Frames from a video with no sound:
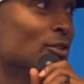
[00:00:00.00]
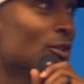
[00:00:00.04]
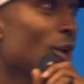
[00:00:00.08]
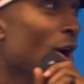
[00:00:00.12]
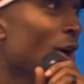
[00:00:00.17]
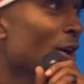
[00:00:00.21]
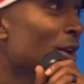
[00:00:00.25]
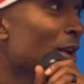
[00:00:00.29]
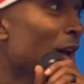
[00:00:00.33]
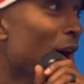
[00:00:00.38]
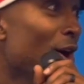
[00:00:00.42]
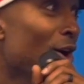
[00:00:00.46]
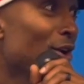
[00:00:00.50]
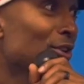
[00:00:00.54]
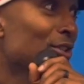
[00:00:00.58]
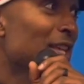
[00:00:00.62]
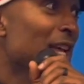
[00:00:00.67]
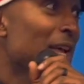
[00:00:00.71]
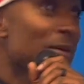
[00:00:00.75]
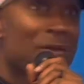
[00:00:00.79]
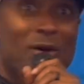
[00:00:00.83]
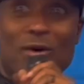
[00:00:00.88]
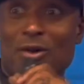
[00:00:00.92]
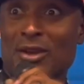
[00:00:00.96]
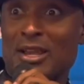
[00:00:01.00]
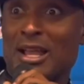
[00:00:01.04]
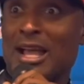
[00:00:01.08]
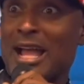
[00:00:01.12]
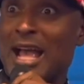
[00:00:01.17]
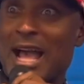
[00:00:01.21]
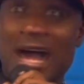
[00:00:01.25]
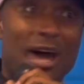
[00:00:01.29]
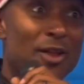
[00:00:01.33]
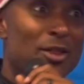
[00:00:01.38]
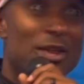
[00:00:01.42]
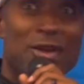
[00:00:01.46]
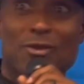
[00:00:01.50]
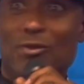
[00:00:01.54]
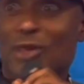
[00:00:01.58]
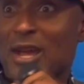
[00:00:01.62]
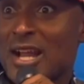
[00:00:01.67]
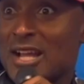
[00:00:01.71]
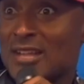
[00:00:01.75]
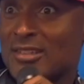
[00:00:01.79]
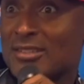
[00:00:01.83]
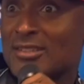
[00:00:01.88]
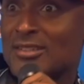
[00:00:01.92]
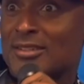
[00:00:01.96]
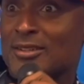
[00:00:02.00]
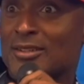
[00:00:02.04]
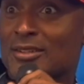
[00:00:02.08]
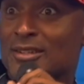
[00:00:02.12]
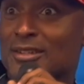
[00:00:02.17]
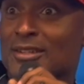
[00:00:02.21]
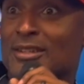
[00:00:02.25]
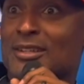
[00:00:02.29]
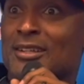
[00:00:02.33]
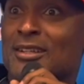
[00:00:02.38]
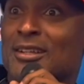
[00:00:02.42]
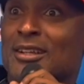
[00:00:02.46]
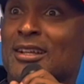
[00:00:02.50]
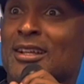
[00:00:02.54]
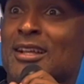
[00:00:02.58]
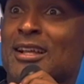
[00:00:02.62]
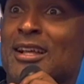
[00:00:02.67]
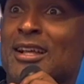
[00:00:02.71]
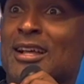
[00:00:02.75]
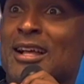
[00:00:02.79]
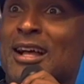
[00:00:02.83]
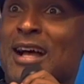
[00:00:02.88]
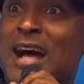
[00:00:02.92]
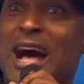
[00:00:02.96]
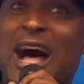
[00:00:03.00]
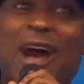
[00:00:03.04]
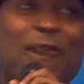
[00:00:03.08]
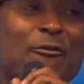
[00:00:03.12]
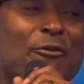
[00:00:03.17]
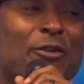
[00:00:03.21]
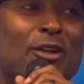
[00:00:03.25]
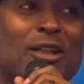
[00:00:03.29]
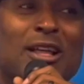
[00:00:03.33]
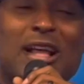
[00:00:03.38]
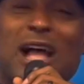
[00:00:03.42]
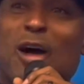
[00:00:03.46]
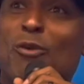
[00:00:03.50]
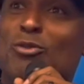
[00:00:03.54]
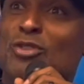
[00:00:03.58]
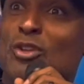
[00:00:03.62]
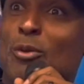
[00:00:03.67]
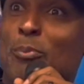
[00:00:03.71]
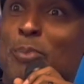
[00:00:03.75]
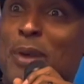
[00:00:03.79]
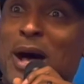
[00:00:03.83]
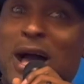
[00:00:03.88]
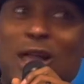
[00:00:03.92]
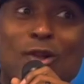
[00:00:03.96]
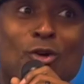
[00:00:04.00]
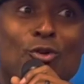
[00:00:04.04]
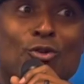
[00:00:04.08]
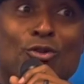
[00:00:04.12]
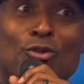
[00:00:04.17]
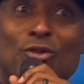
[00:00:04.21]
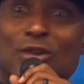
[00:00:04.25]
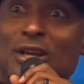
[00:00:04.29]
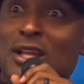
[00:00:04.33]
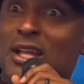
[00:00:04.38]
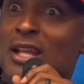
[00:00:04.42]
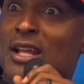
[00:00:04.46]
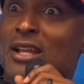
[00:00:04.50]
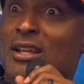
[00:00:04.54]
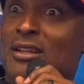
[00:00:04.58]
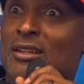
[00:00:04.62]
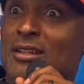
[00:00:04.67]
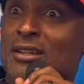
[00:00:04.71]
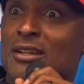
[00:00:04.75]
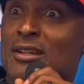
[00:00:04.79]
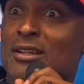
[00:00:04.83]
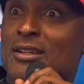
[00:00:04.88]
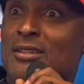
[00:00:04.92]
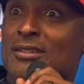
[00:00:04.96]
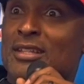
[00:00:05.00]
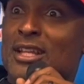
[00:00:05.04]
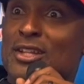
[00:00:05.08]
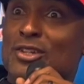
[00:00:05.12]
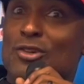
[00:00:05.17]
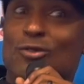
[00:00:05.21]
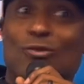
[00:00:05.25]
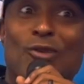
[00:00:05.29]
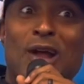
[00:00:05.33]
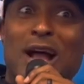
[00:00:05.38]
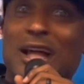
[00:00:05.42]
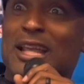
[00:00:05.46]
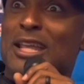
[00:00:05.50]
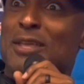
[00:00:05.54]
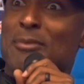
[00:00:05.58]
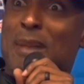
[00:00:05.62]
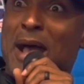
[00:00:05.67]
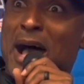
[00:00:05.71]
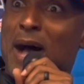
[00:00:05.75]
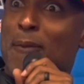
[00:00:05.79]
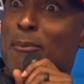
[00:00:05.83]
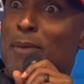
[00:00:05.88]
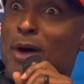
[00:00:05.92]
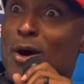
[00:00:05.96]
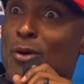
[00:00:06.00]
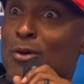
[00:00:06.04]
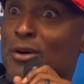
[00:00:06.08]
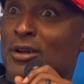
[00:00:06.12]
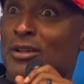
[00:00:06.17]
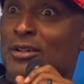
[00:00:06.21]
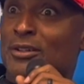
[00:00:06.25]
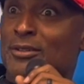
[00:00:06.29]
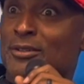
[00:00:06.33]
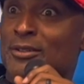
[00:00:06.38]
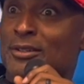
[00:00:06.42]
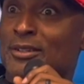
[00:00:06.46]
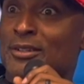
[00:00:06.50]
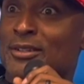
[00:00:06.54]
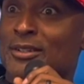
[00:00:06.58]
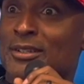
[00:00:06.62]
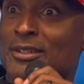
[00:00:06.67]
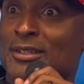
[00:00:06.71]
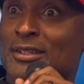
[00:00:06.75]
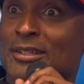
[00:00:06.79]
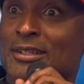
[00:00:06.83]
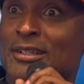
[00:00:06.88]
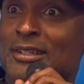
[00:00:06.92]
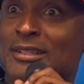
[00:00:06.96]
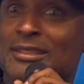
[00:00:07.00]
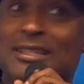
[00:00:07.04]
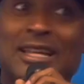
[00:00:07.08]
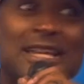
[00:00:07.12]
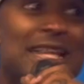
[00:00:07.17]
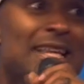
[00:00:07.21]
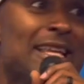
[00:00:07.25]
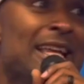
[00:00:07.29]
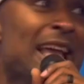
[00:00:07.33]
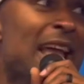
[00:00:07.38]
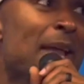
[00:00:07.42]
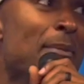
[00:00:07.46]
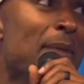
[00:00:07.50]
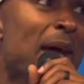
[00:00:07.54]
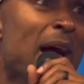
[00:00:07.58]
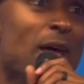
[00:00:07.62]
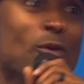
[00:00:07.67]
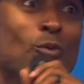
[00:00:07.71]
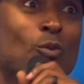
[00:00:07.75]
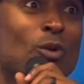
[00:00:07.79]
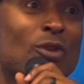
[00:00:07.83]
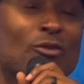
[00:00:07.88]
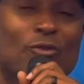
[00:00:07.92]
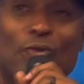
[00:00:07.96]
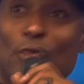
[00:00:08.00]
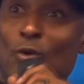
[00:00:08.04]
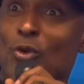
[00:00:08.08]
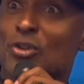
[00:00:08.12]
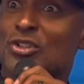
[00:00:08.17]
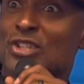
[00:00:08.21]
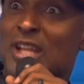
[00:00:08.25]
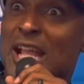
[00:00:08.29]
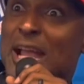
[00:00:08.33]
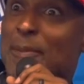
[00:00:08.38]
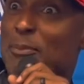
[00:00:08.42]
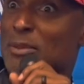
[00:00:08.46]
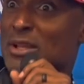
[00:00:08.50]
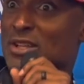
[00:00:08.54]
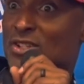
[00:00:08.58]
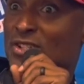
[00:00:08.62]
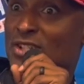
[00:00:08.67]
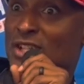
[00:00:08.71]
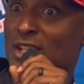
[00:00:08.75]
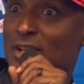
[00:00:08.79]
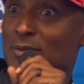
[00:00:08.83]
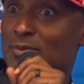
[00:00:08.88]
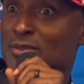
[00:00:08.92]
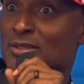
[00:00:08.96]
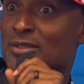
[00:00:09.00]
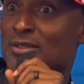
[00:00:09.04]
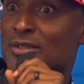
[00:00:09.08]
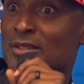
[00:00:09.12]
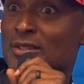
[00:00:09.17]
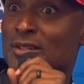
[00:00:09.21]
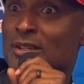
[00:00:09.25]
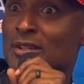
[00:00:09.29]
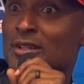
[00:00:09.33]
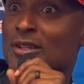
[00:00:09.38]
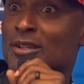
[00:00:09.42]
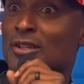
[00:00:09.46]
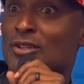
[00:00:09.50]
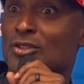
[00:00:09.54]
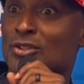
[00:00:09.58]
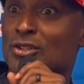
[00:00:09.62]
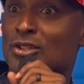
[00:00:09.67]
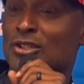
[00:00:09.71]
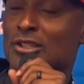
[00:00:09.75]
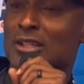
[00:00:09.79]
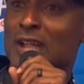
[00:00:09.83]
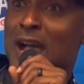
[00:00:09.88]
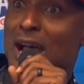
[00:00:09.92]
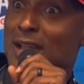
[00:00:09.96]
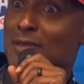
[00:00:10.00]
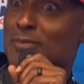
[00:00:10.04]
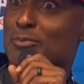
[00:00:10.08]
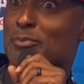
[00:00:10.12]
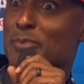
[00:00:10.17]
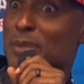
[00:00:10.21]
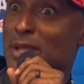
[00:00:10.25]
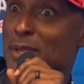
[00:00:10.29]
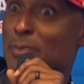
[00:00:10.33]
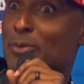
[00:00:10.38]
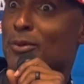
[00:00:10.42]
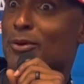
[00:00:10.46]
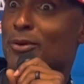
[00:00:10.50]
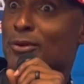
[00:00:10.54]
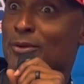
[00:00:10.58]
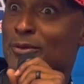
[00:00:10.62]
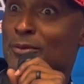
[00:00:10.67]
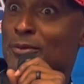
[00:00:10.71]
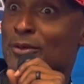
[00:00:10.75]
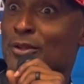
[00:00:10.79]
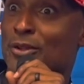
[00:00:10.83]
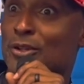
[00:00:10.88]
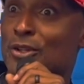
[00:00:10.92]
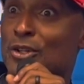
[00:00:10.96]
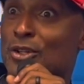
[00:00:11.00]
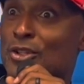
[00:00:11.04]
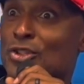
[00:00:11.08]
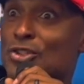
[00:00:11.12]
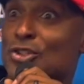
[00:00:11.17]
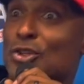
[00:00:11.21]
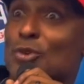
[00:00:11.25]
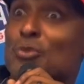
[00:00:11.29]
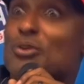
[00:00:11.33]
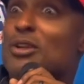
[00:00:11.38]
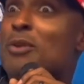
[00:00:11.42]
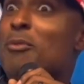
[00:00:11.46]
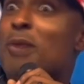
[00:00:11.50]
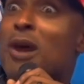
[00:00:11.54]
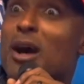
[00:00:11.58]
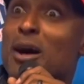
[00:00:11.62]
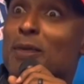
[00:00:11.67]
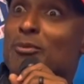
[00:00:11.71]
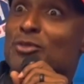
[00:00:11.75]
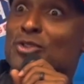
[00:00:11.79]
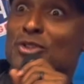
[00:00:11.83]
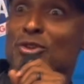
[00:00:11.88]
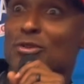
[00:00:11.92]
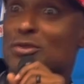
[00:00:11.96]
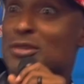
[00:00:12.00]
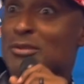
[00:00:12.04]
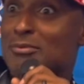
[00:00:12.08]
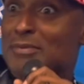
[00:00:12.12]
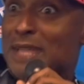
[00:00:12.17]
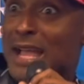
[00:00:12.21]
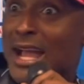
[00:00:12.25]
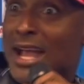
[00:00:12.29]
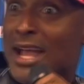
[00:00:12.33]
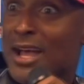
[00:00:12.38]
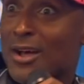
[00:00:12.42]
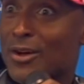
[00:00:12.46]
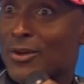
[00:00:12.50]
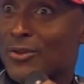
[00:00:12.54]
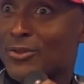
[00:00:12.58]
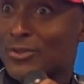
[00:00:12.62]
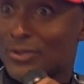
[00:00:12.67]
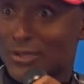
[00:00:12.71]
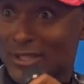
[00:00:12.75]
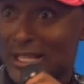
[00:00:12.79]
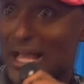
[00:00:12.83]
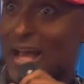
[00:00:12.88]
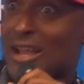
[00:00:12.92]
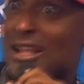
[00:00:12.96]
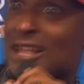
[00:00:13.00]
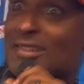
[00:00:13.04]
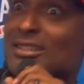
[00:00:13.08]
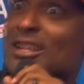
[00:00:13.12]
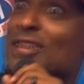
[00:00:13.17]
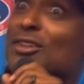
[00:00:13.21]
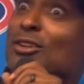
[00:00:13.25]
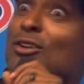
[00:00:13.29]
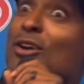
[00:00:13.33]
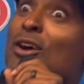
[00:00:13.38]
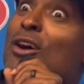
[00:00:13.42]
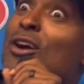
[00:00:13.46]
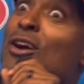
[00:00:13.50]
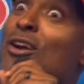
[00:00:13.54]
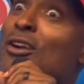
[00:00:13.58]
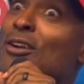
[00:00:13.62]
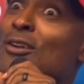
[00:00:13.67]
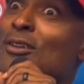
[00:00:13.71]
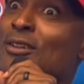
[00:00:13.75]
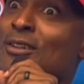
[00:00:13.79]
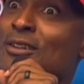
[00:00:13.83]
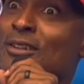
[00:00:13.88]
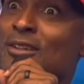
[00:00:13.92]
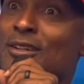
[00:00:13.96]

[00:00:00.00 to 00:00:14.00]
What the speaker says: Talking to our team on how they race. I felt like I was Apollo Creed teaching Rocky Balboa. Then he came out and won four championships. Gutting people. Shooting them up, shooting them down. You see how he gets out the car?